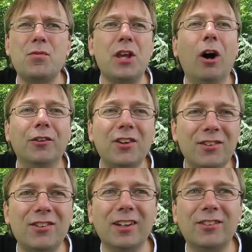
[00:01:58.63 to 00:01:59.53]
the
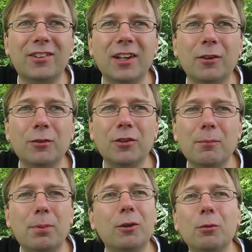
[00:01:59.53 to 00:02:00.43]
artistic skills,
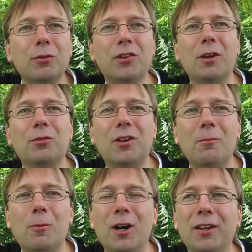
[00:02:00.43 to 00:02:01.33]
but also
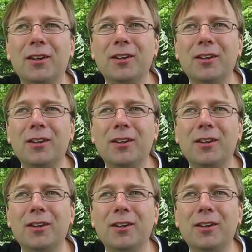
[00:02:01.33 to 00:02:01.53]
someone